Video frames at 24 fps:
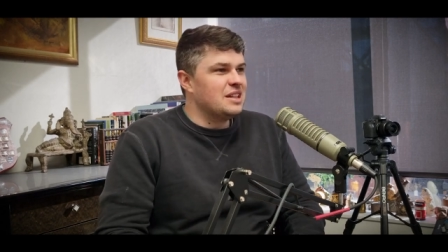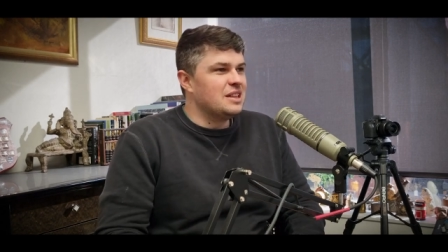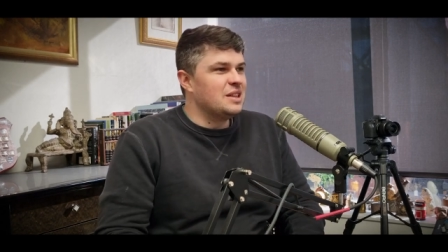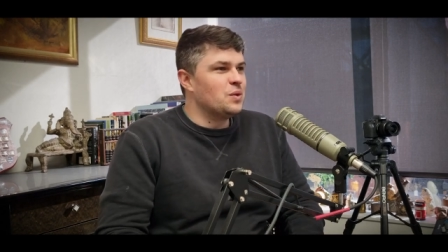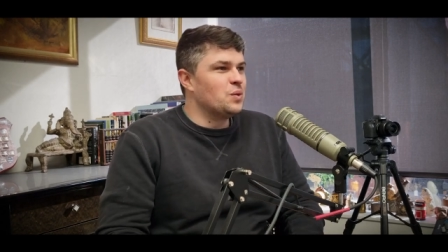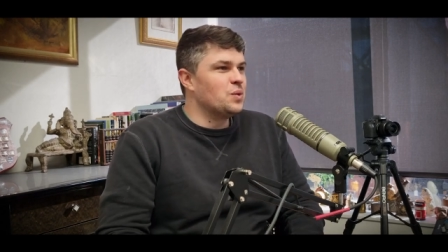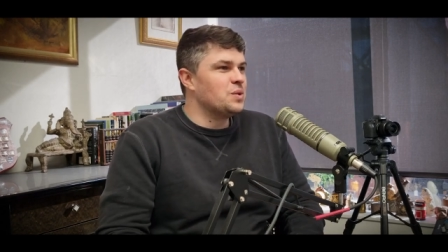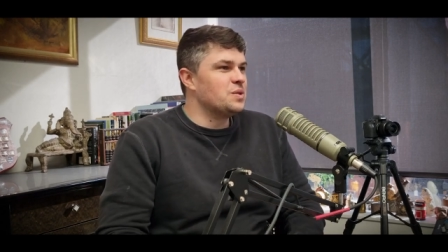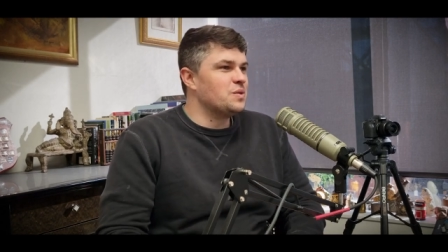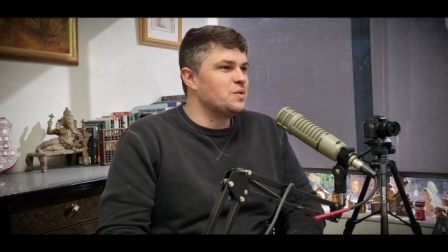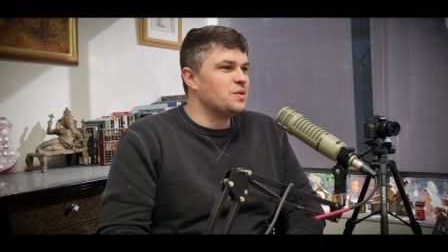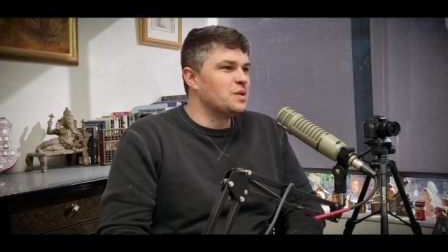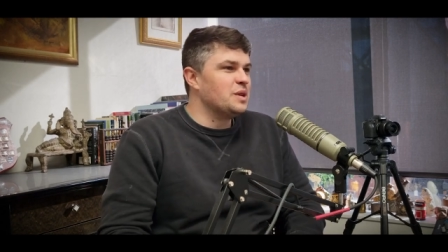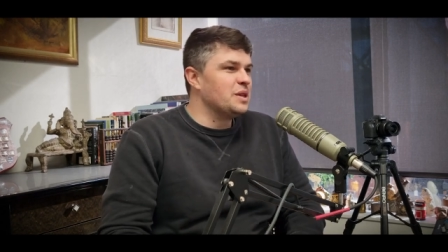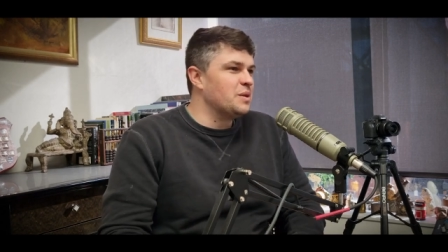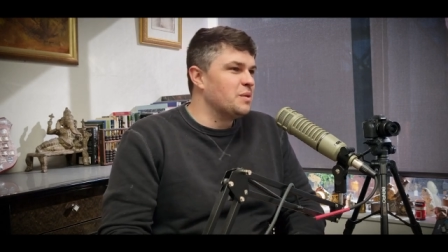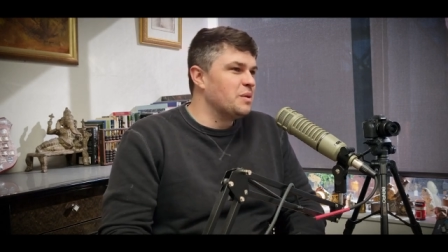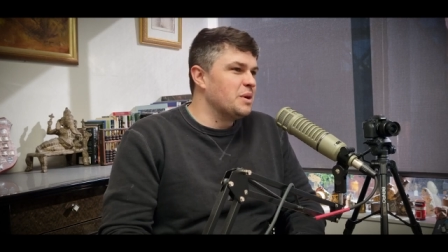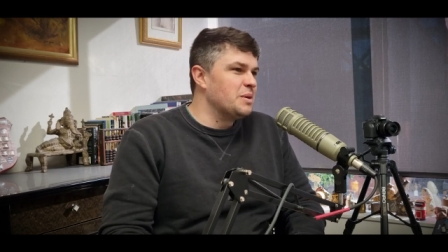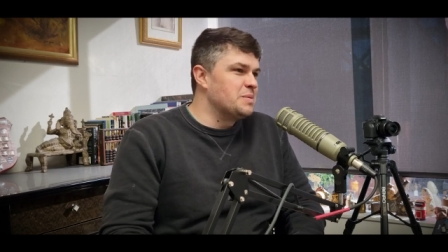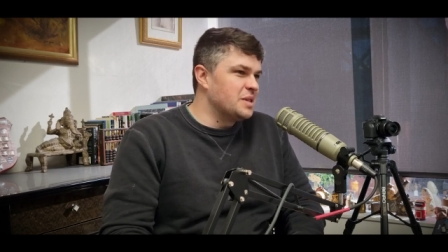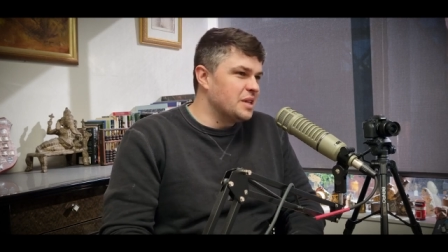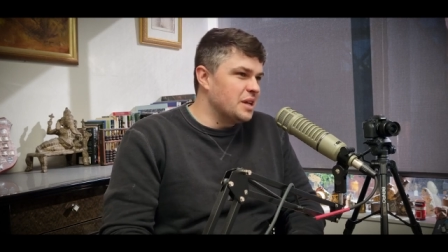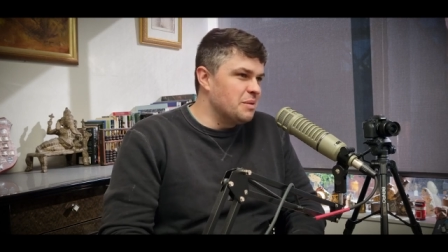There wasn't really
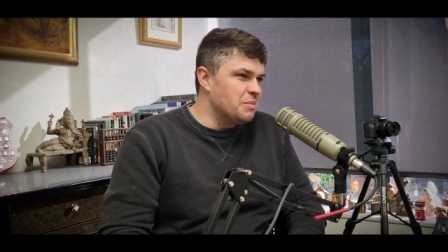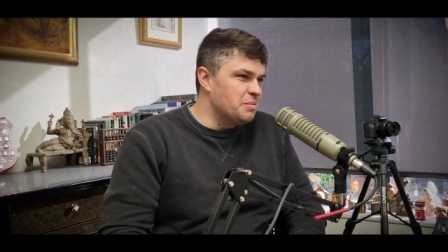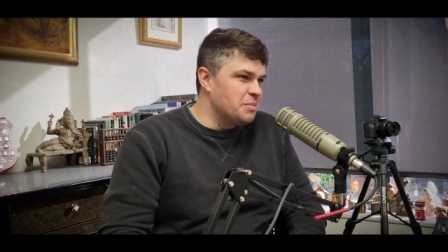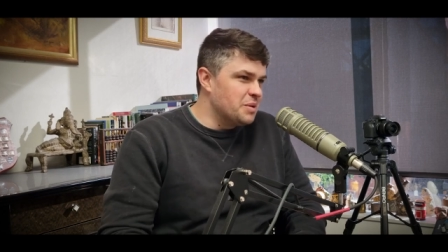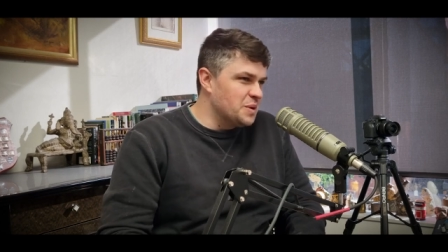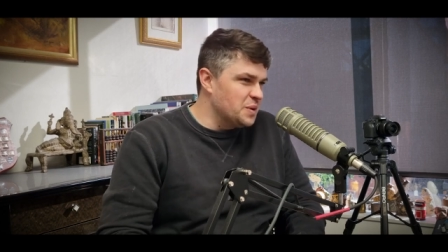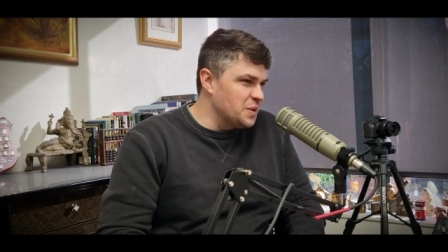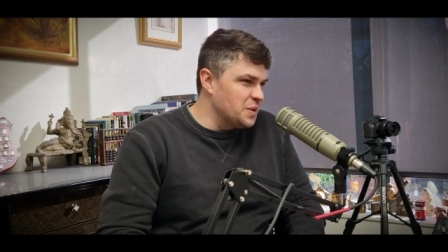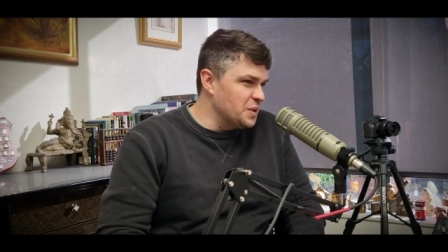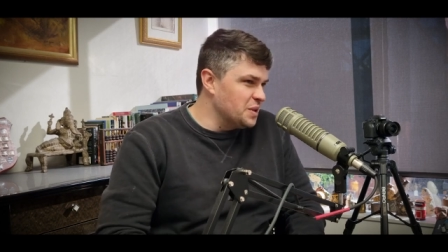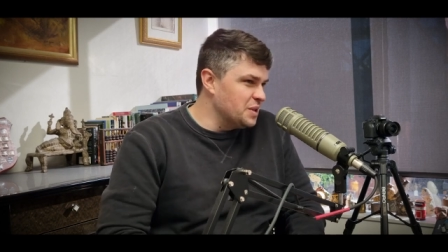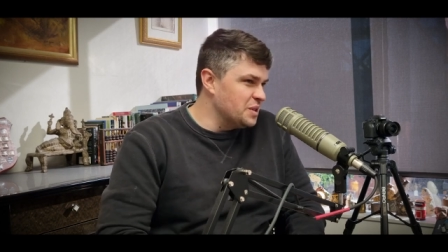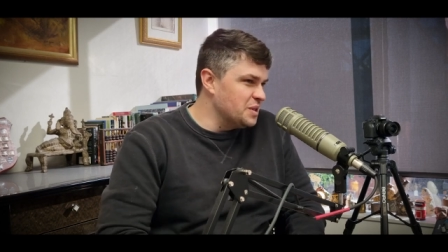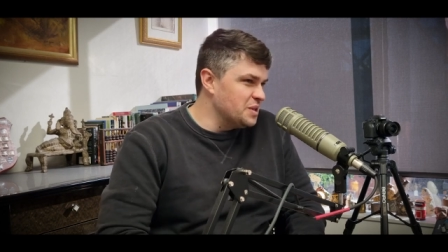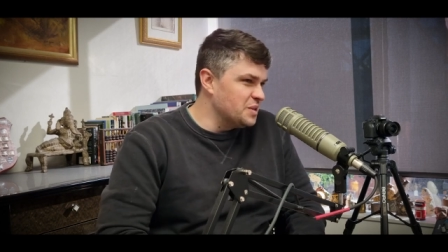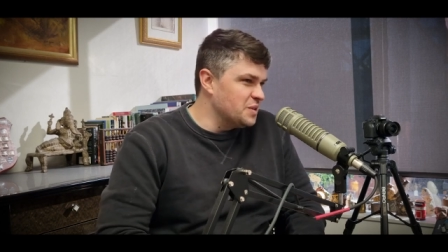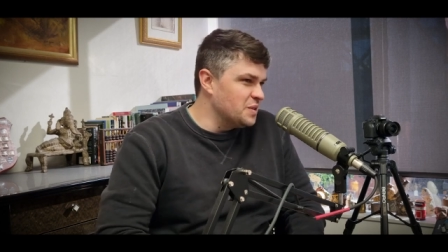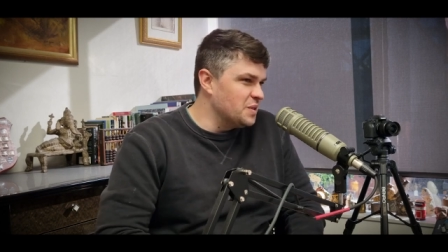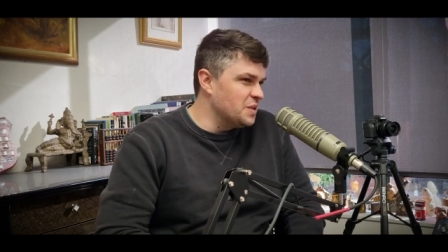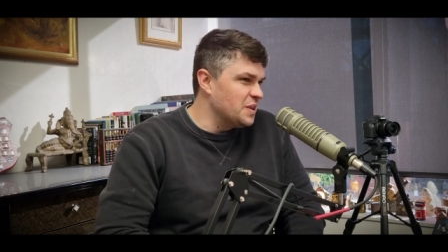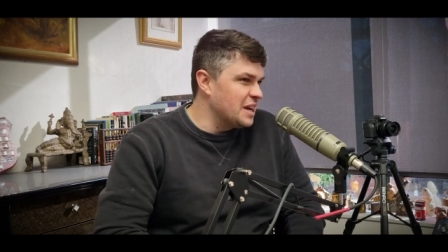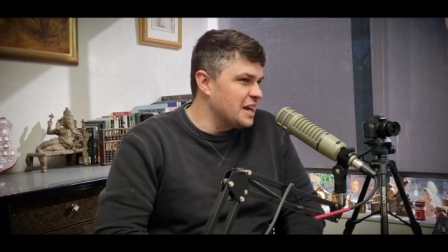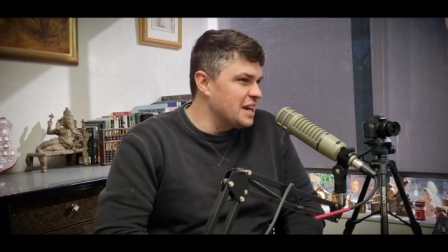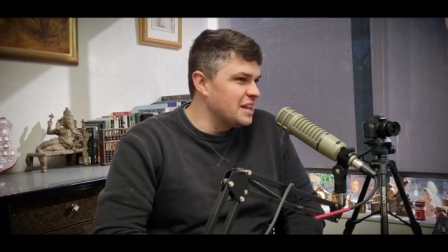website builders,
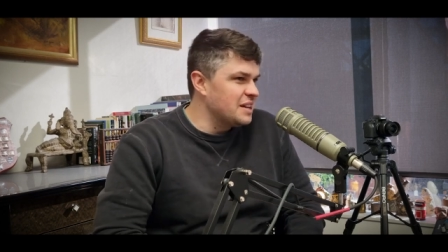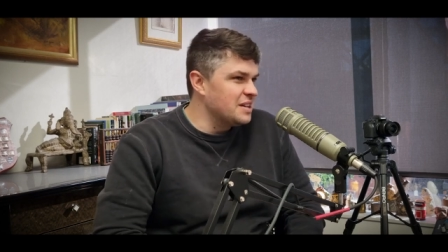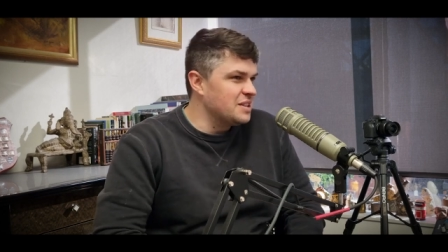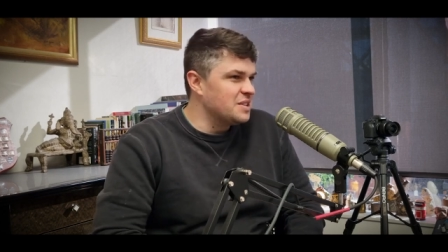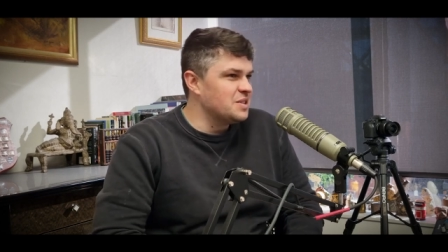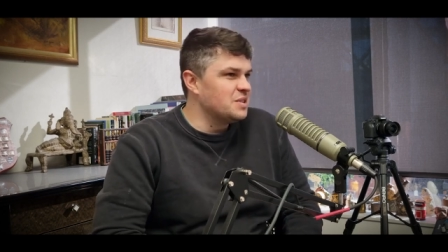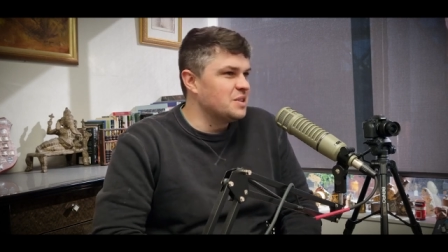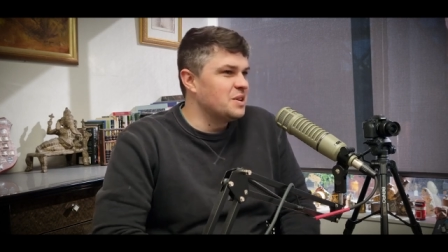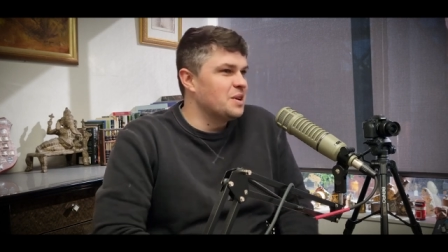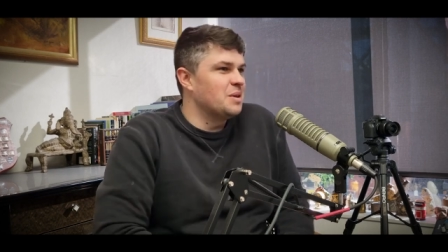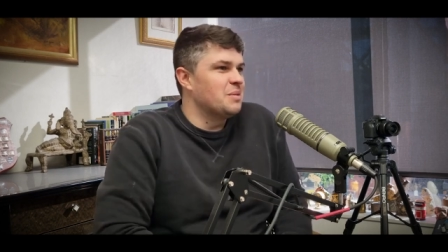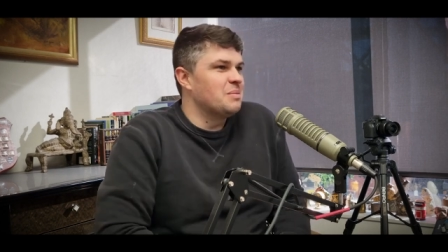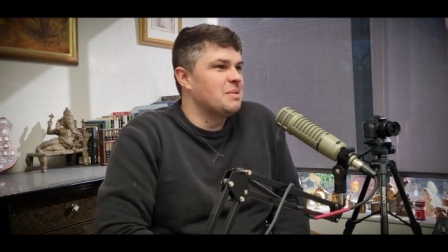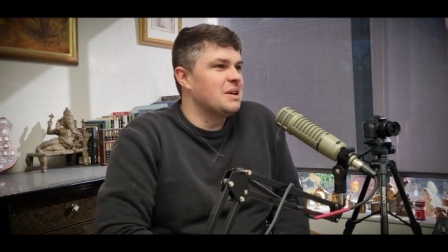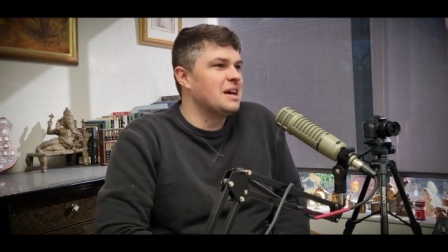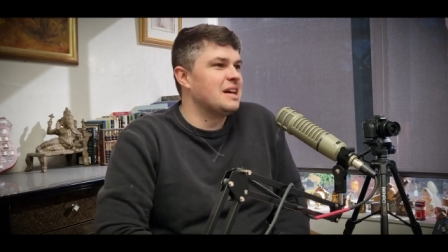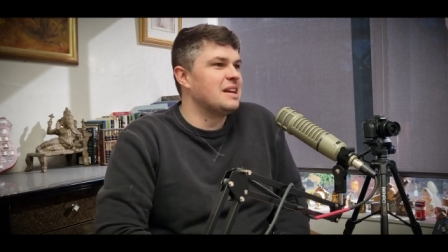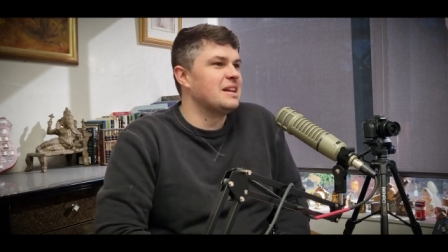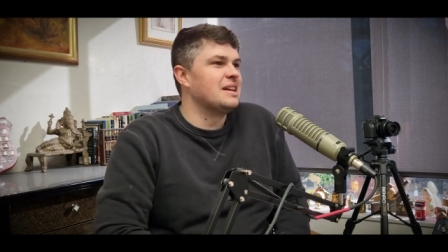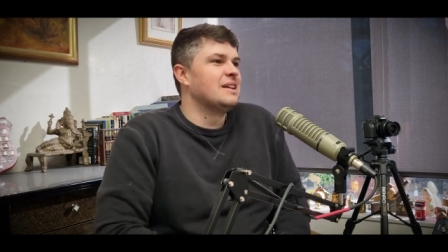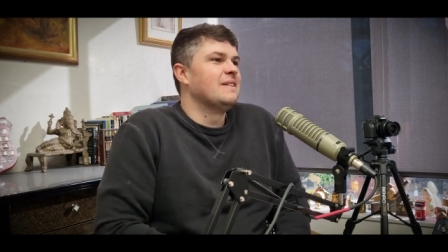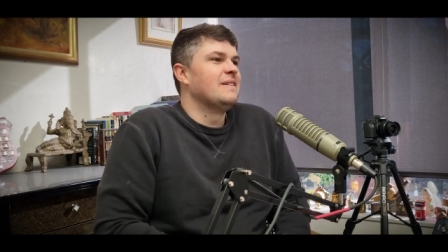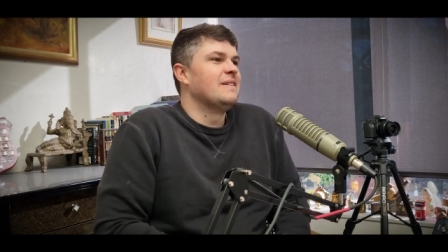or how did you go about it?